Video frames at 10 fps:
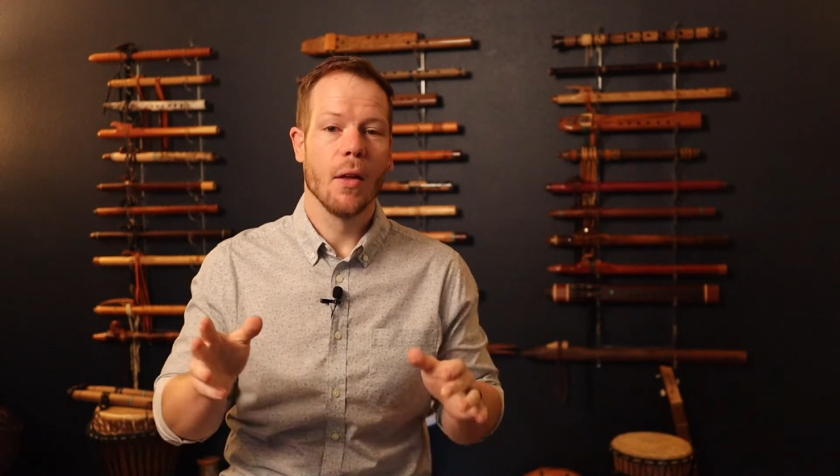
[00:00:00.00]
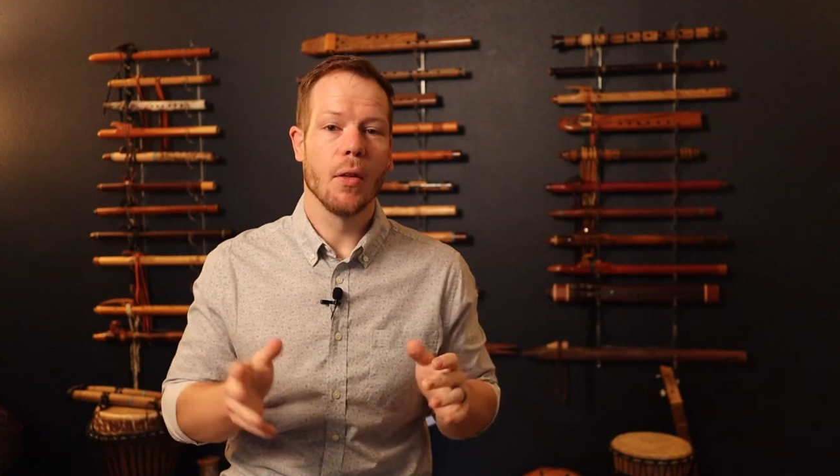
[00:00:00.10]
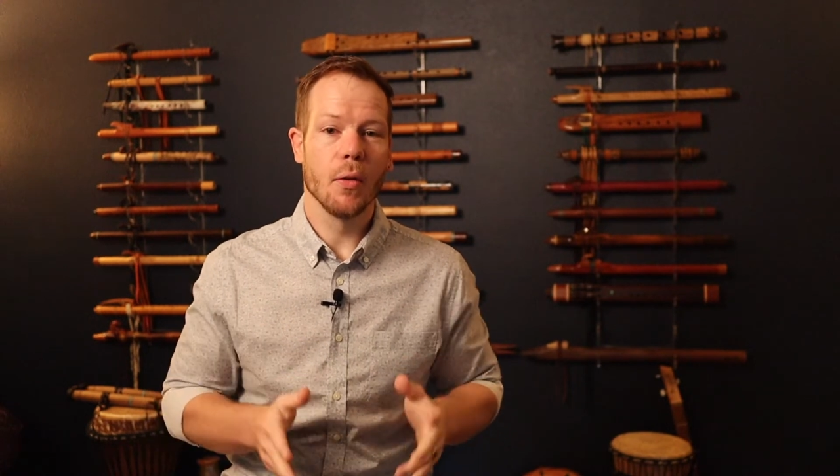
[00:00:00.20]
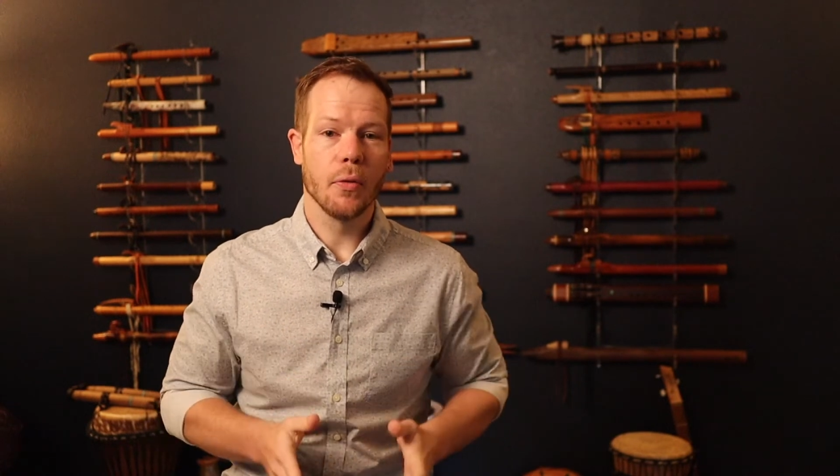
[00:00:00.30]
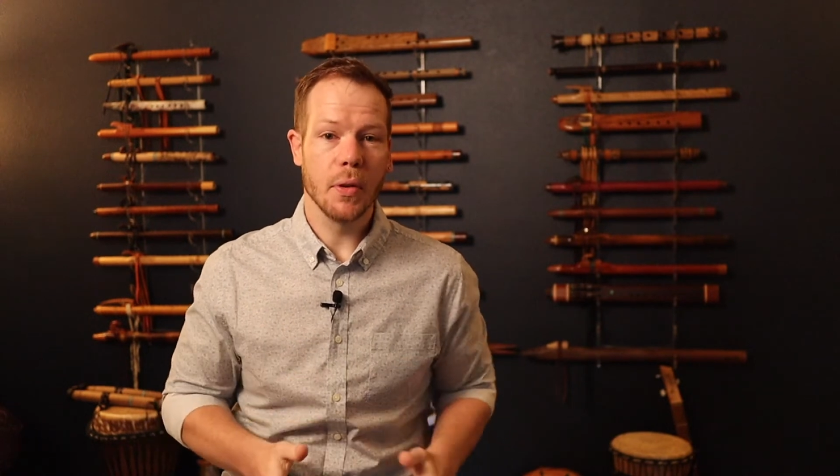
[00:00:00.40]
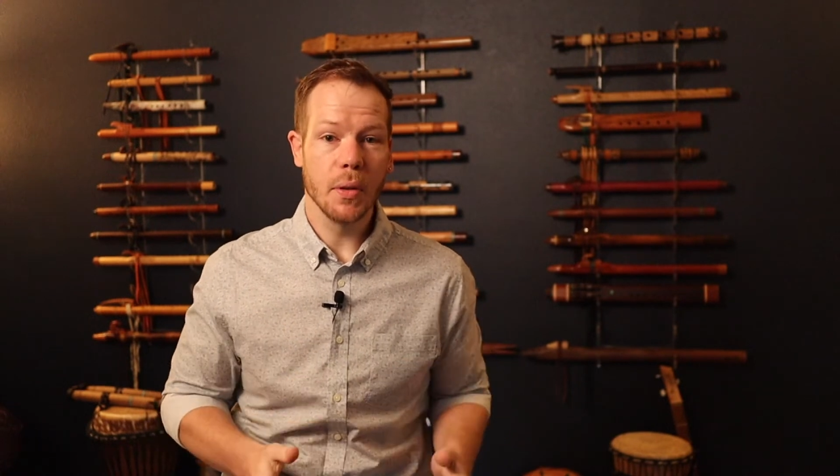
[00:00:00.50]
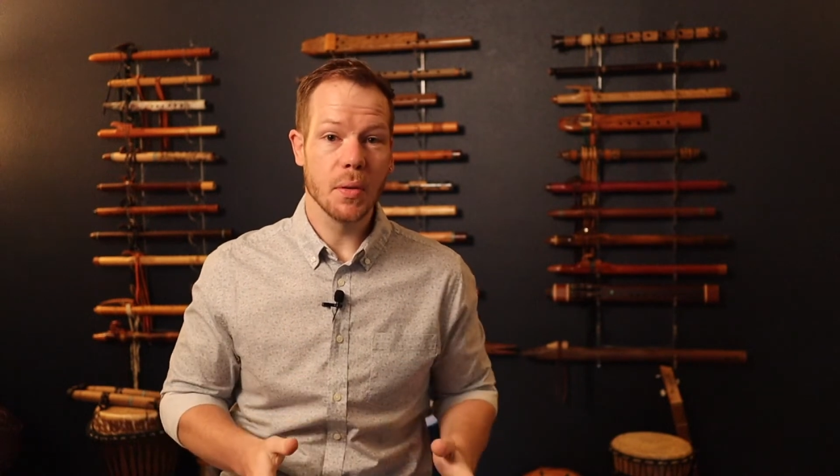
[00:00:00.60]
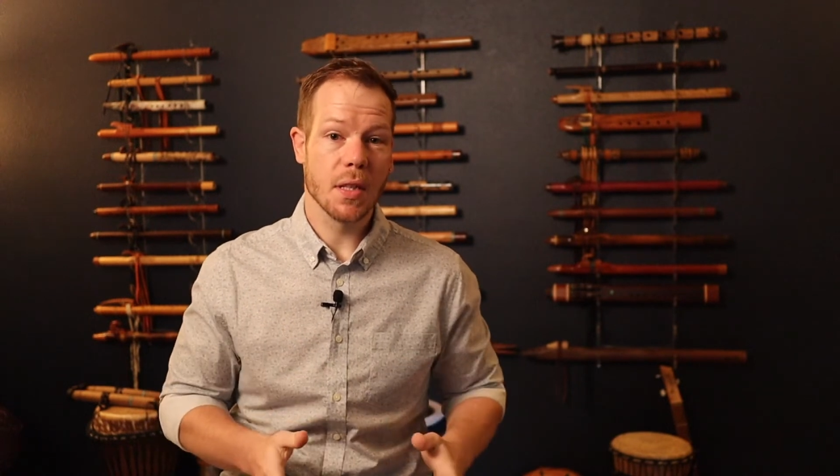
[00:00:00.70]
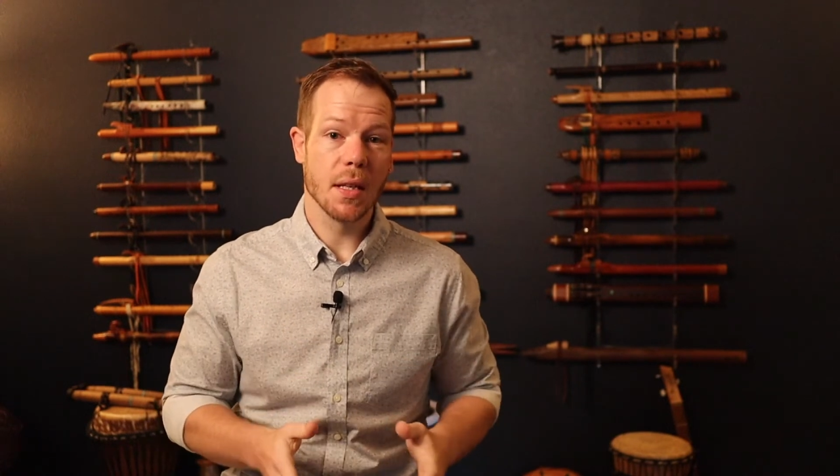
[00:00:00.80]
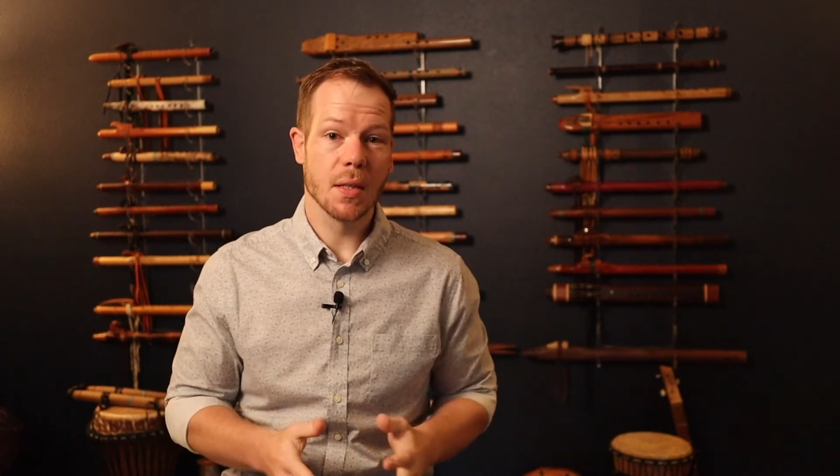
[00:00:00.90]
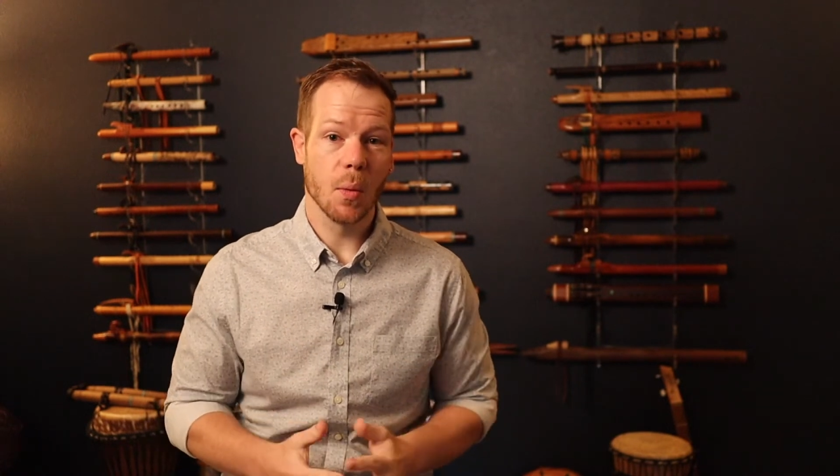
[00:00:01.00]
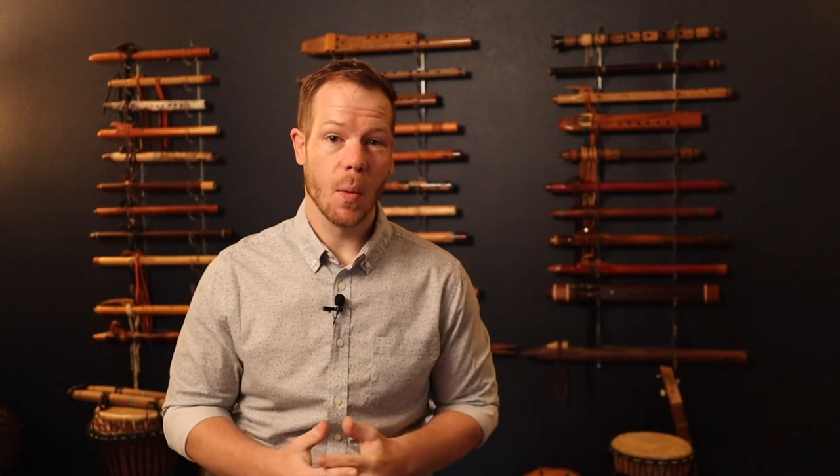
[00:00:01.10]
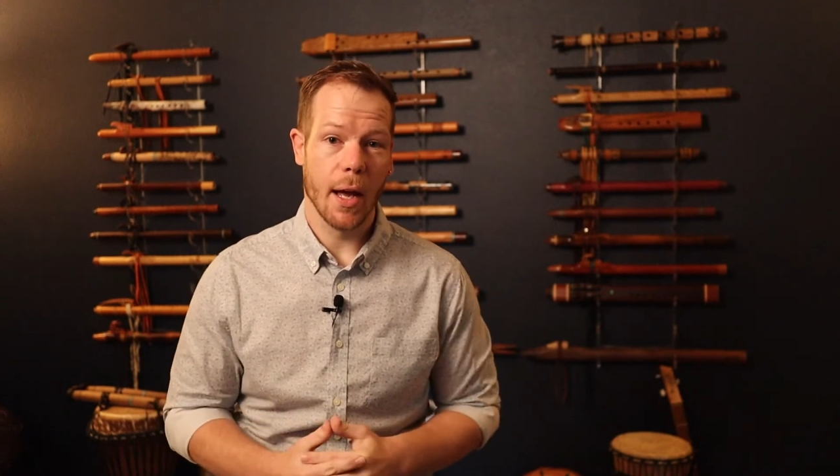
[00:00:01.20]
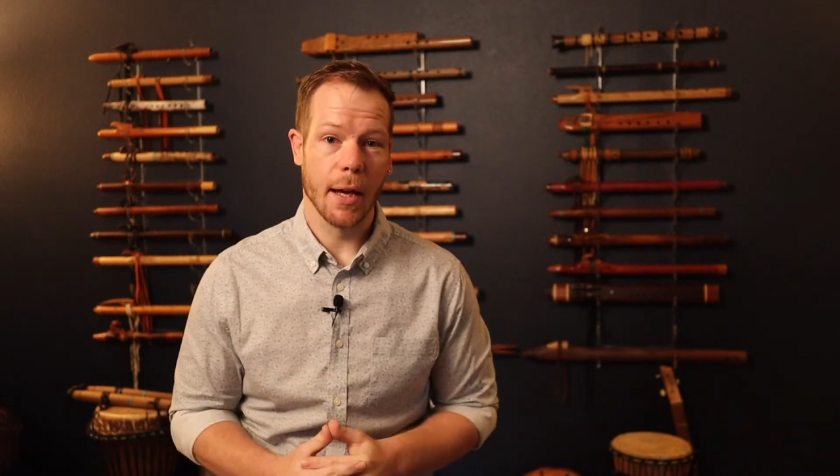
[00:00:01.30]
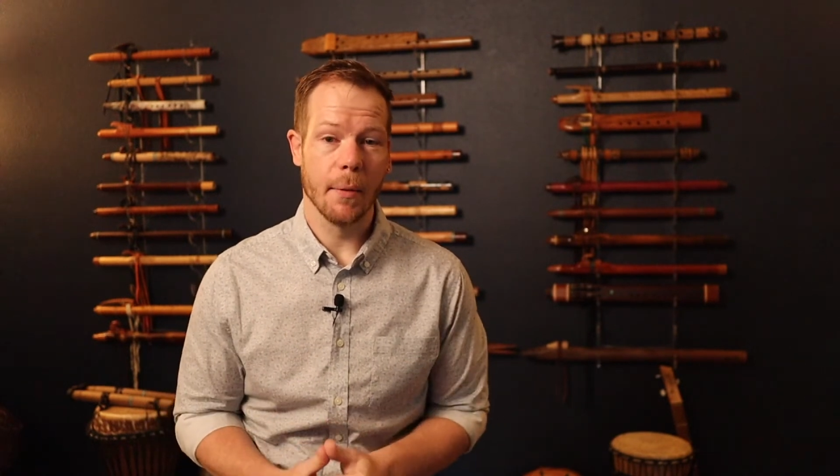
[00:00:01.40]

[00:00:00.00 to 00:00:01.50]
the flutes this way.